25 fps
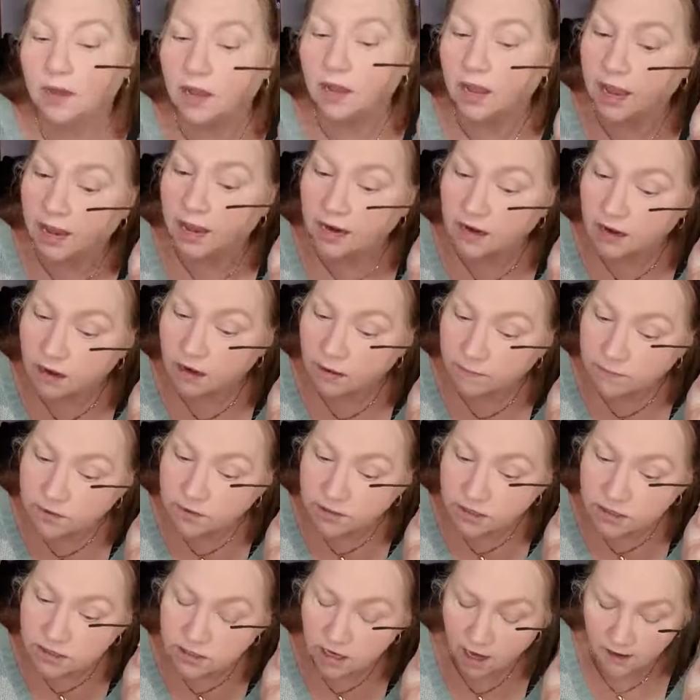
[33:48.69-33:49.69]
And I'm
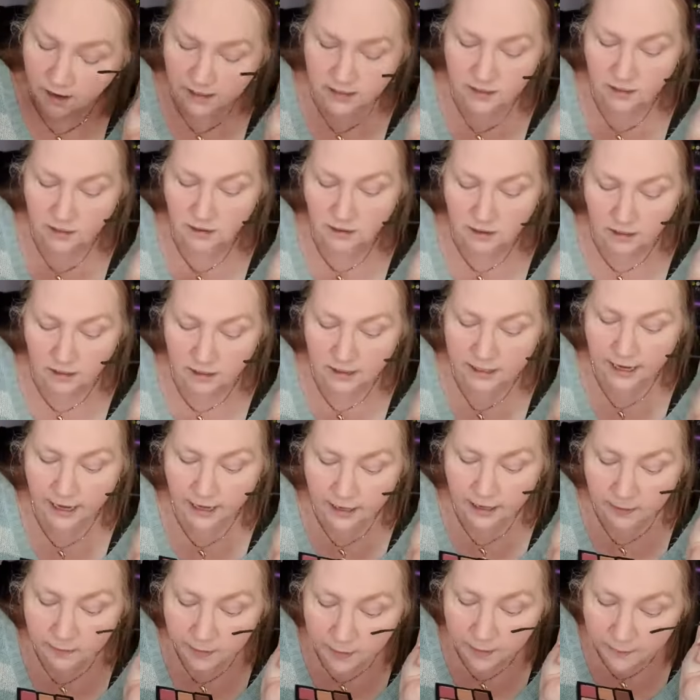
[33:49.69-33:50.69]
just going to look
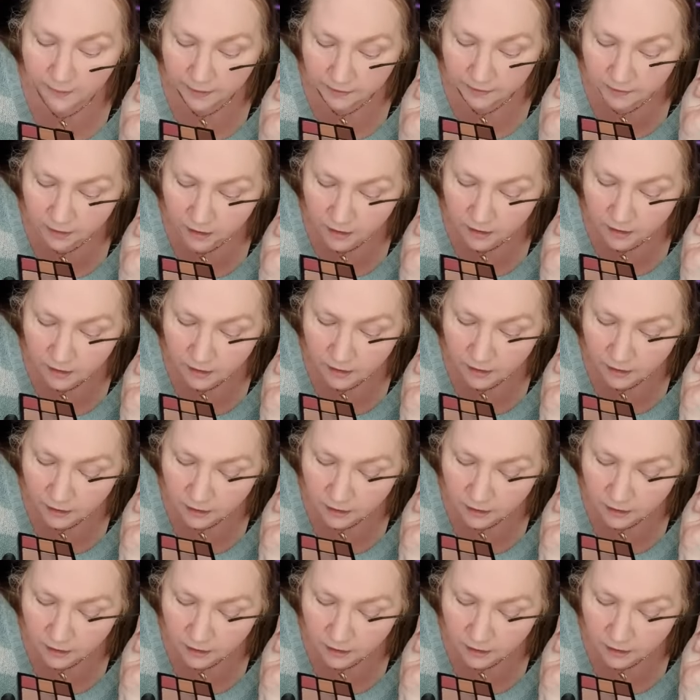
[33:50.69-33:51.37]
down in my mirror.